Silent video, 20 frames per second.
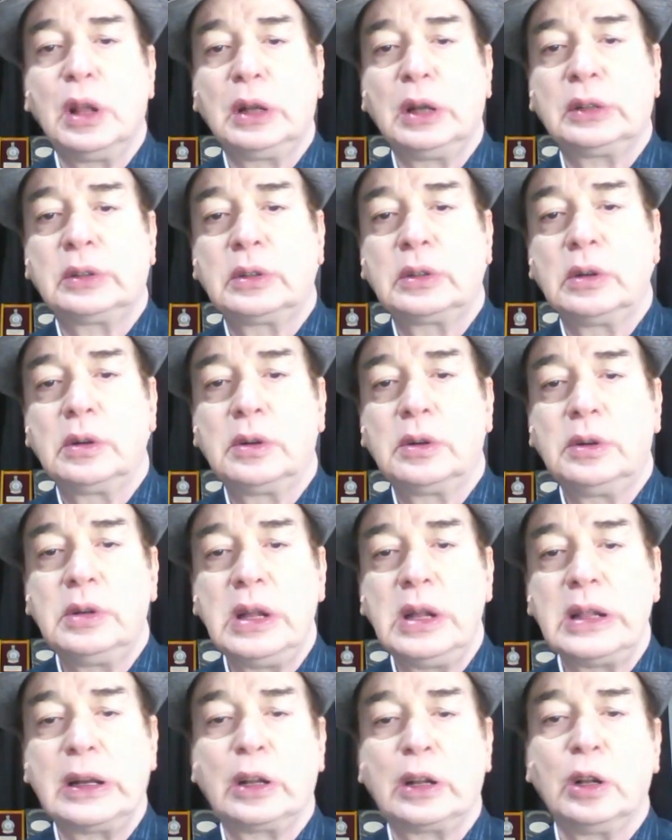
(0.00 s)
At
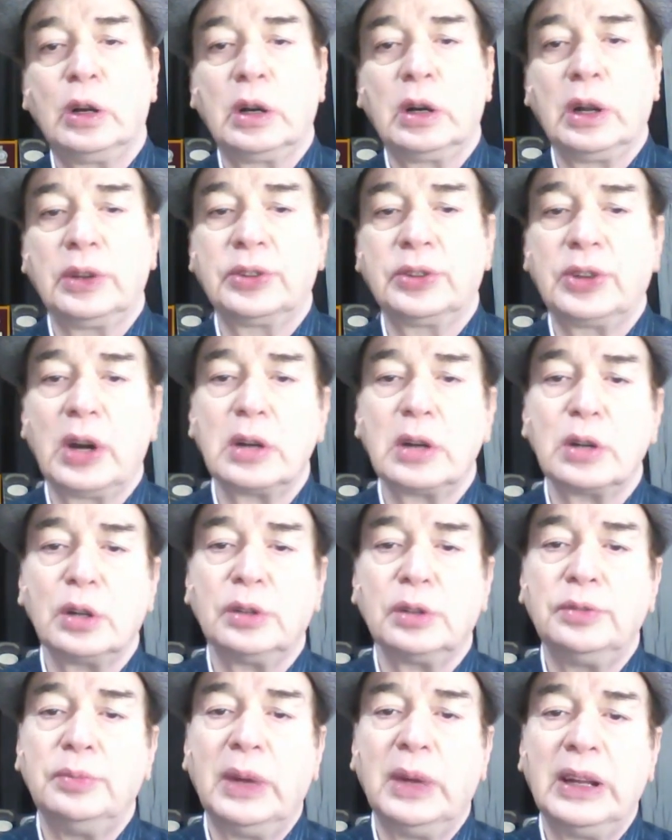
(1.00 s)
10 o'clock, I start
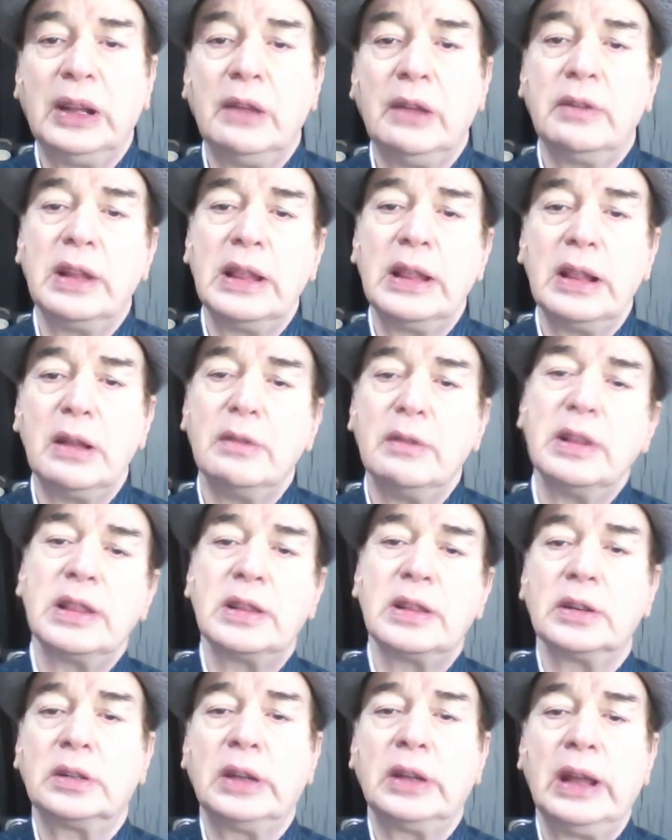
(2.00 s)
off. By 11,
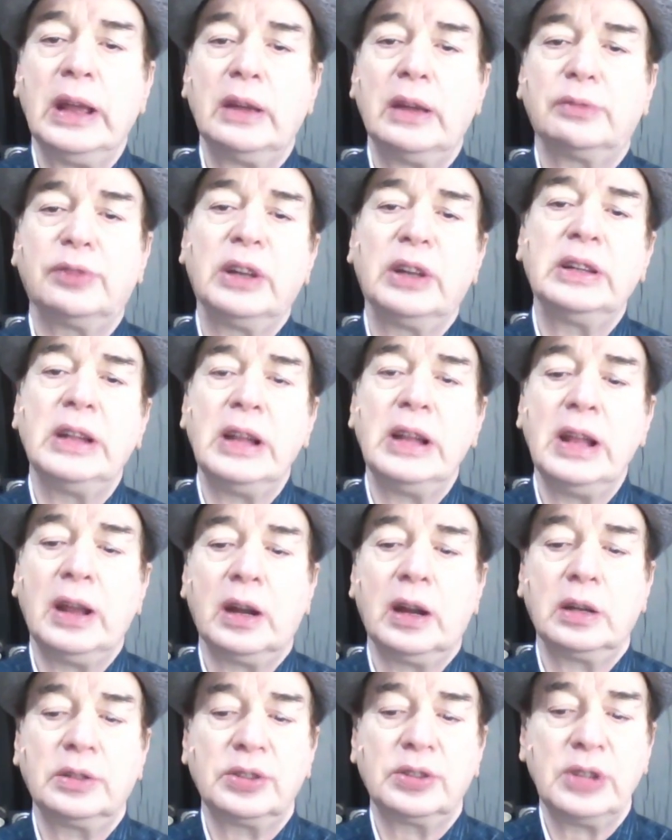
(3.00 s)
11.30, I finally
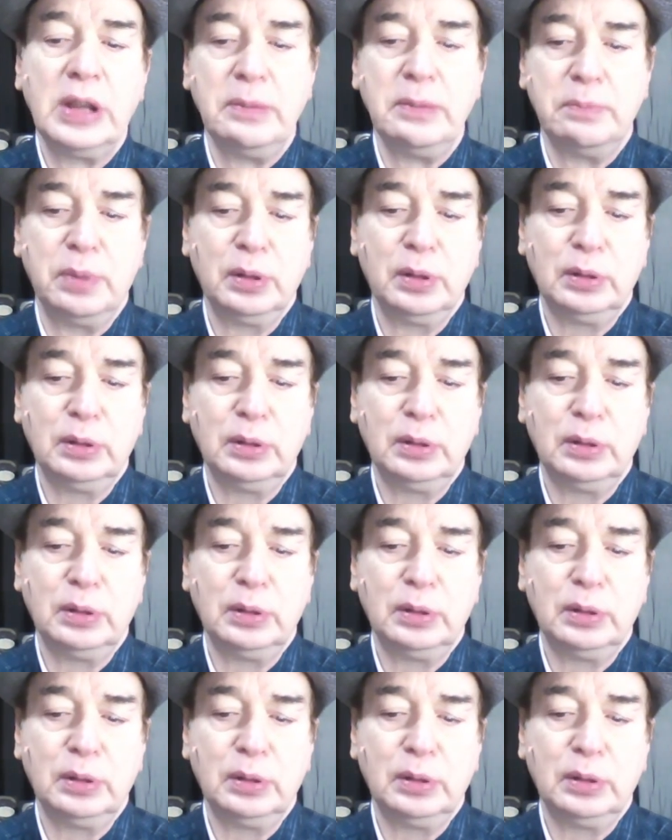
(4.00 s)
get sleep.